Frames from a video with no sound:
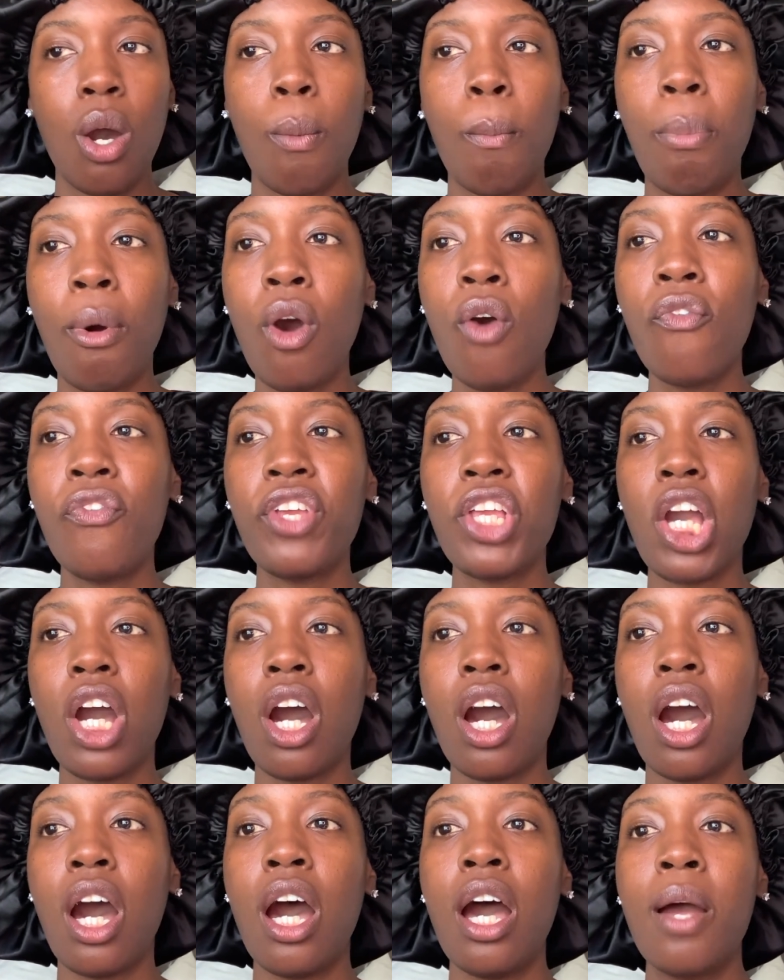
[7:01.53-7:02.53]
Both of
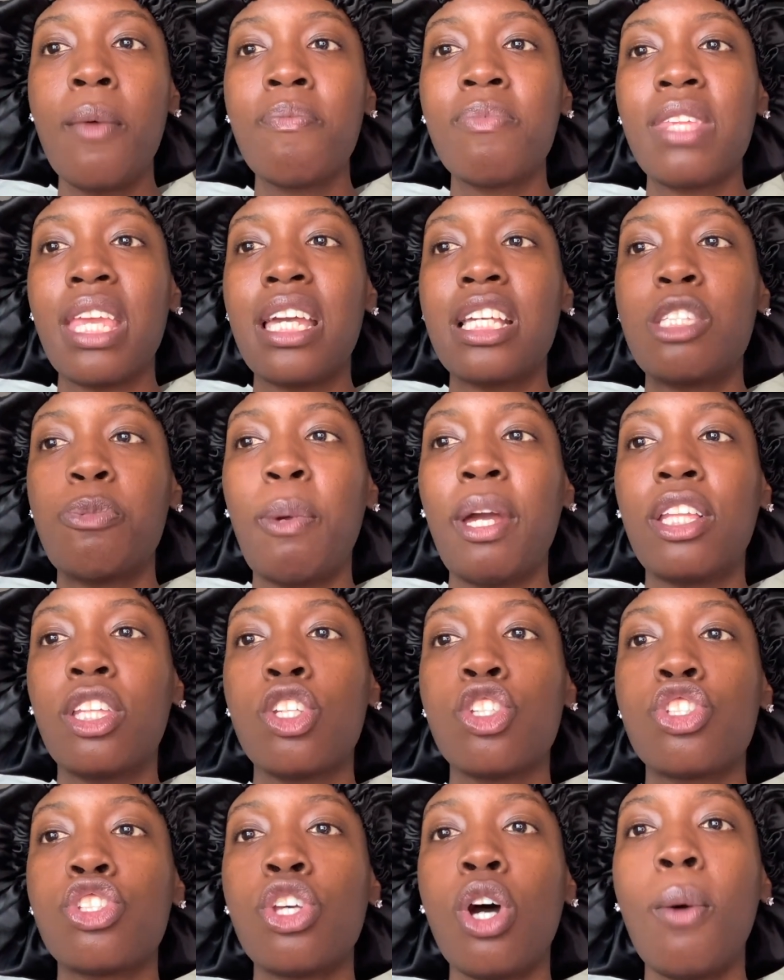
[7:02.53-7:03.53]
y'all
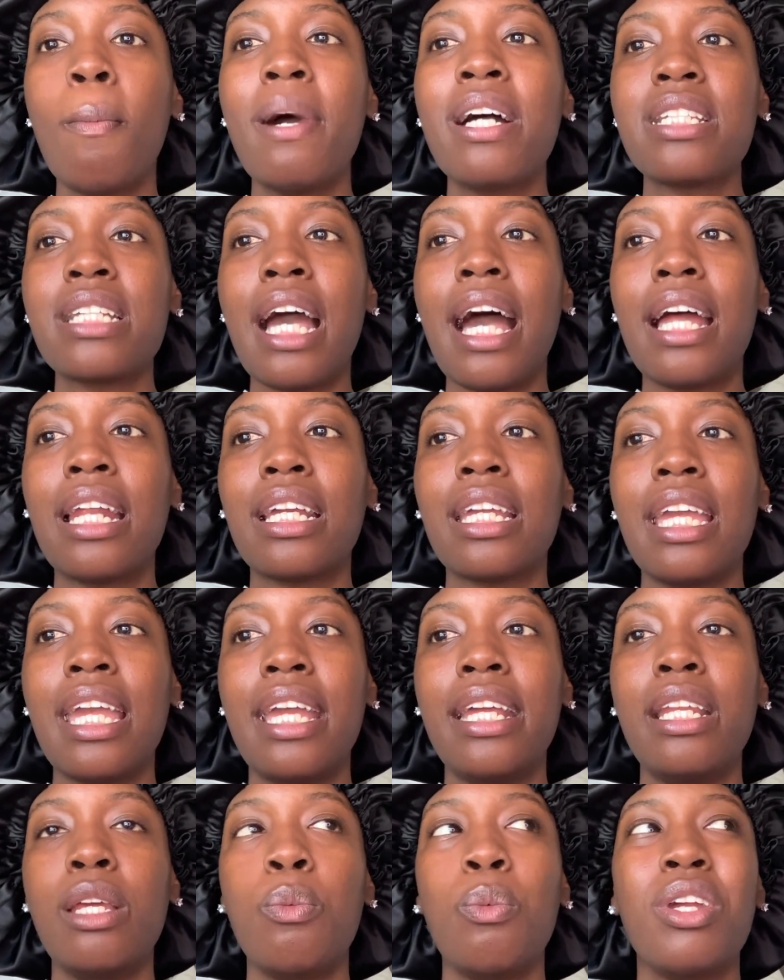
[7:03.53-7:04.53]
expecting so much out of
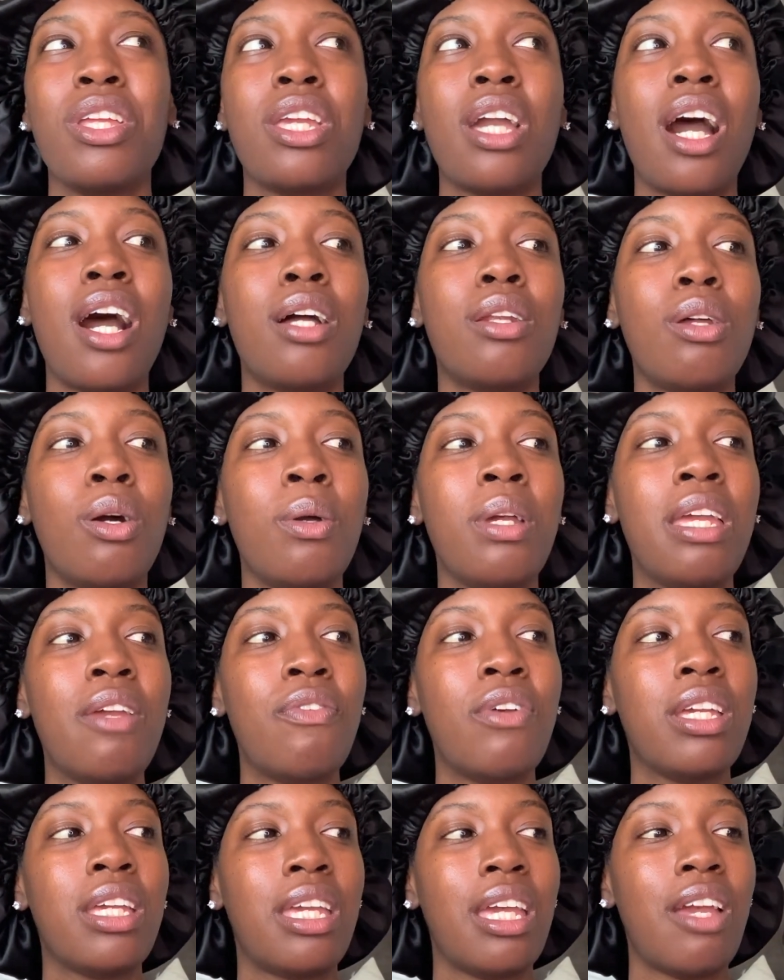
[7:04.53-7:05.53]
Kandi when y'all don't
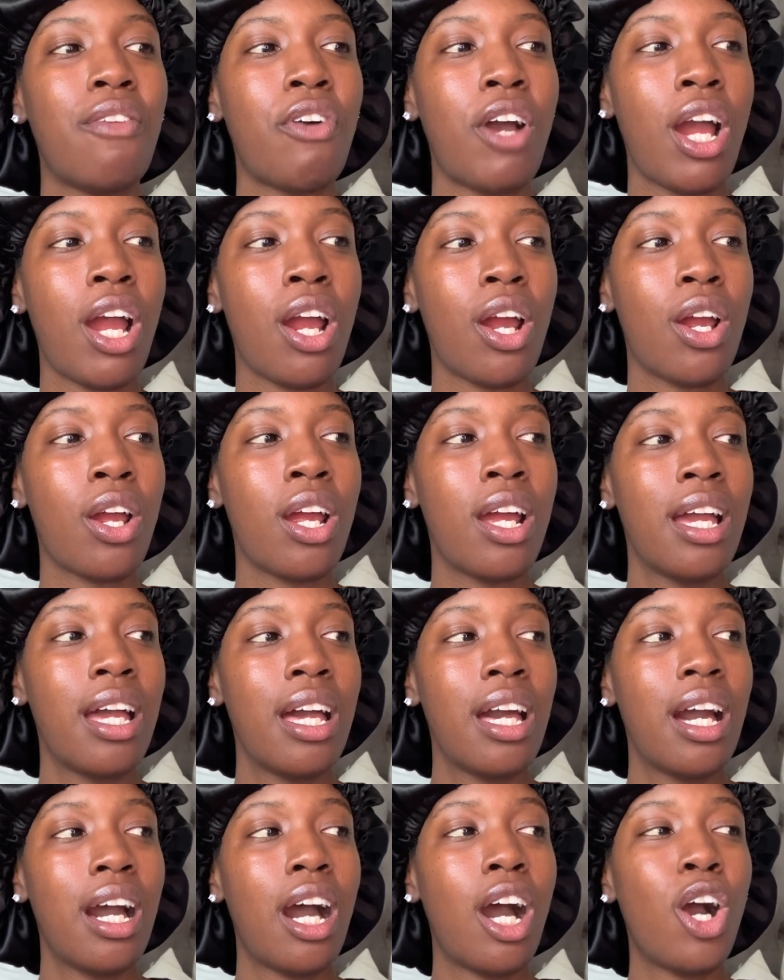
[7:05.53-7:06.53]
even give her
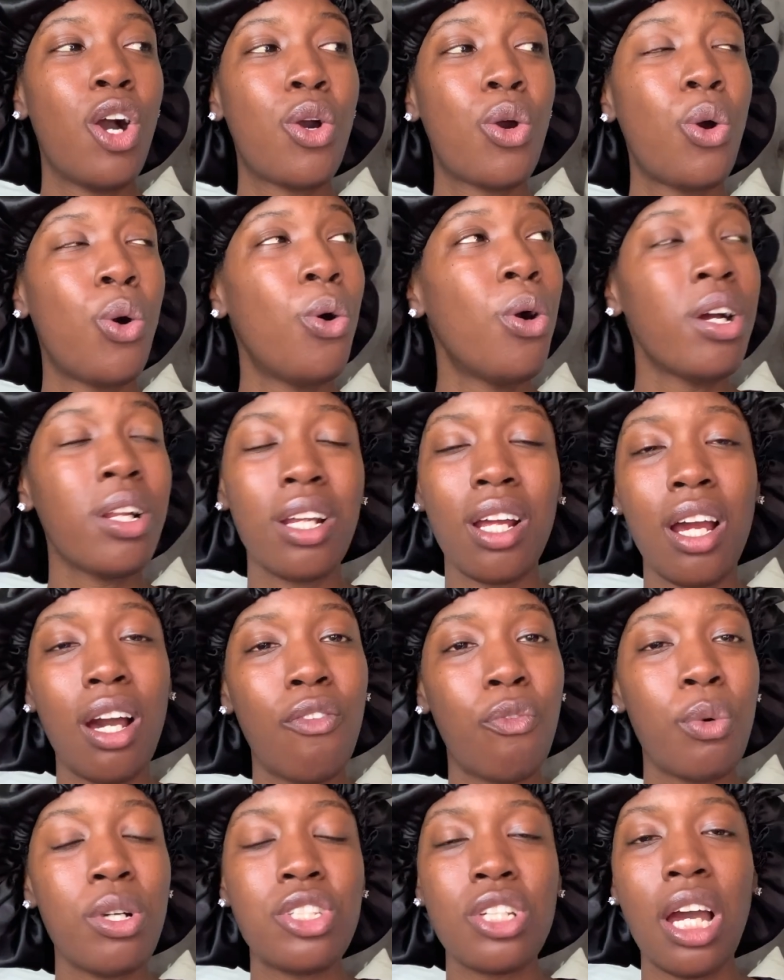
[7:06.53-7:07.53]
a quarter
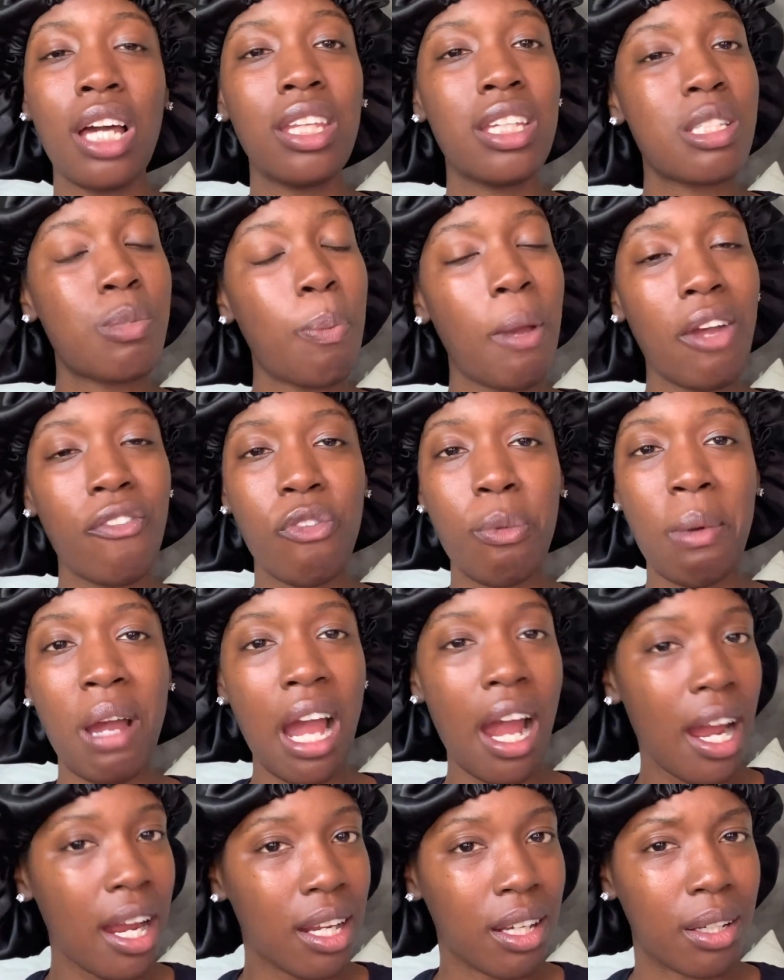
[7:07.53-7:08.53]
of what y'all expect from
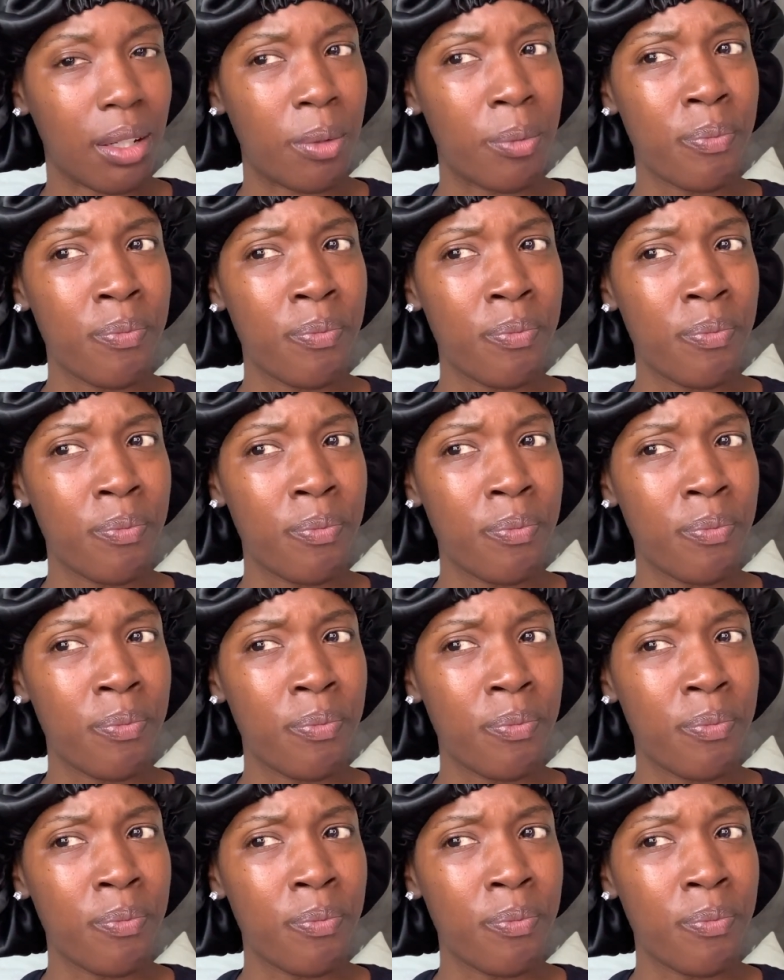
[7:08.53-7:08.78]
her.